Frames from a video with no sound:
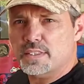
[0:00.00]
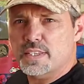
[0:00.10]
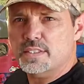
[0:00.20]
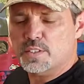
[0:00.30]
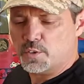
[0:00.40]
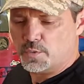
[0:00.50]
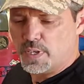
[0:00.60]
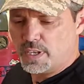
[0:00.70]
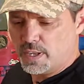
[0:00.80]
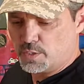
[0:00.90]
these into
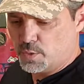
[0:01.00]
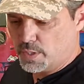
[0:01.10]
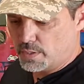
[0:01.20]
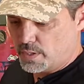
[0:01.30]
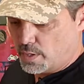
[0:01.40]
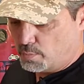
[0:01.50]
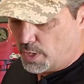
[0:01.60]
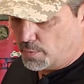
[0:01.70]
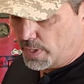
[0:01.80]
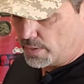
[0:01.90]
feet, I'd do it. Matter
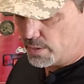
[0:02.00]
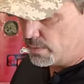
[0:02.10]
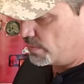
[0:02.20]
of fact,